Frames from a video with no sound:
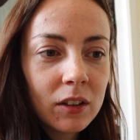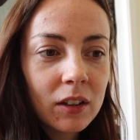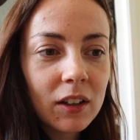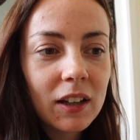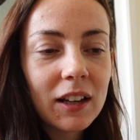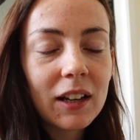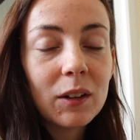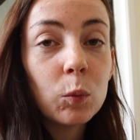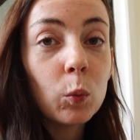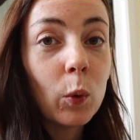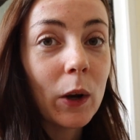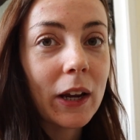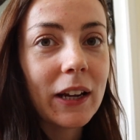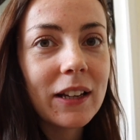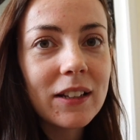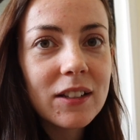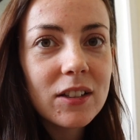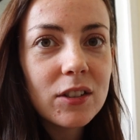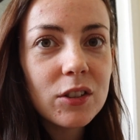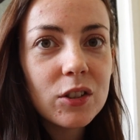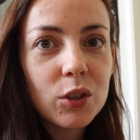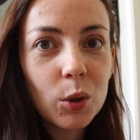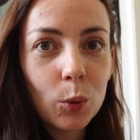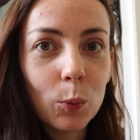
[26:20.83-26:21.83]
can wait
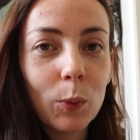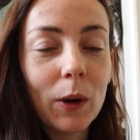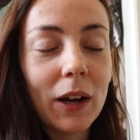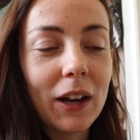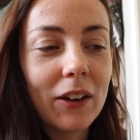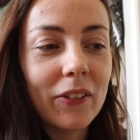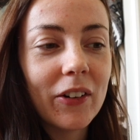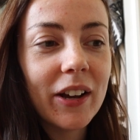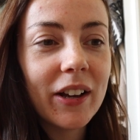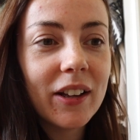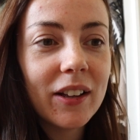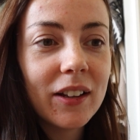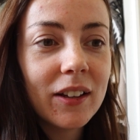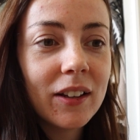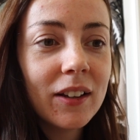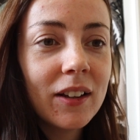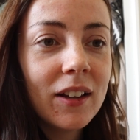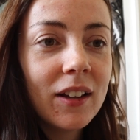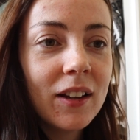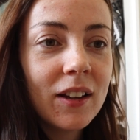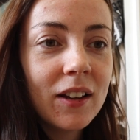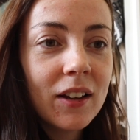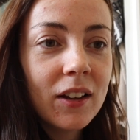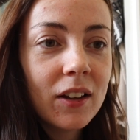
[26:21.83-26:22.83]
to wear it
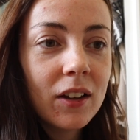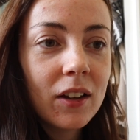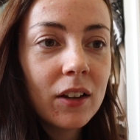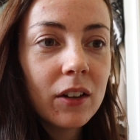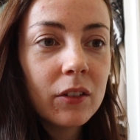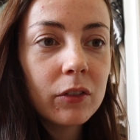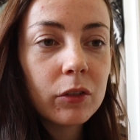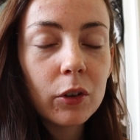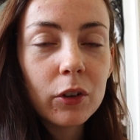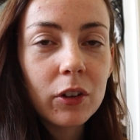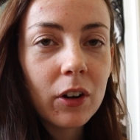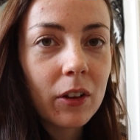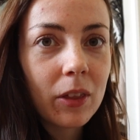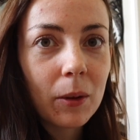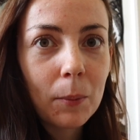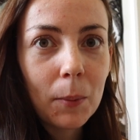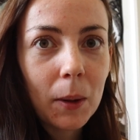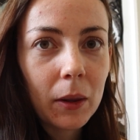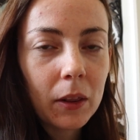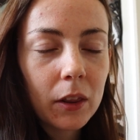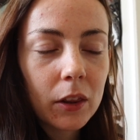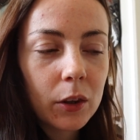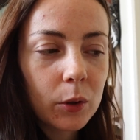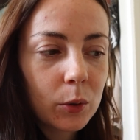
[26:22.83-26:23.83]
for another
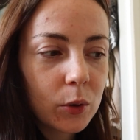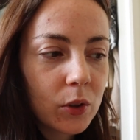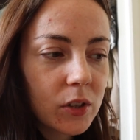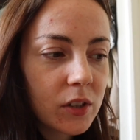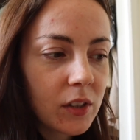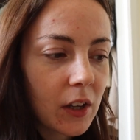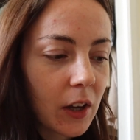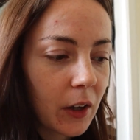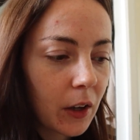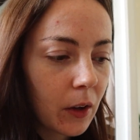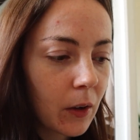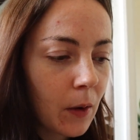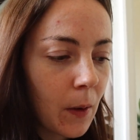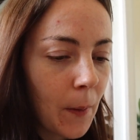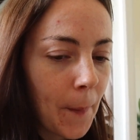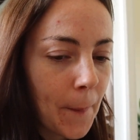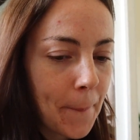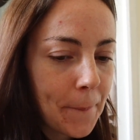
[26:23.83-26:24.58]
month or so.